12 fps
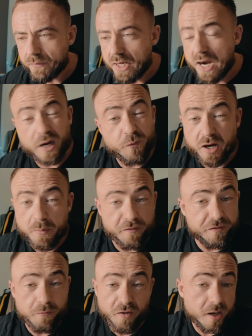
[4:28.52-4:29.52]
And I
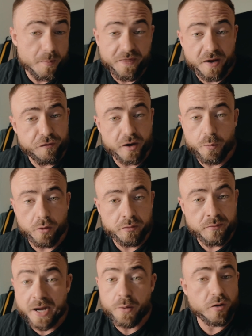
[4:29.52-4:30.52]
recommend that for
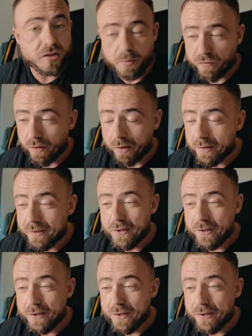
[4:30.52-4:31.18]
anyone to be fair.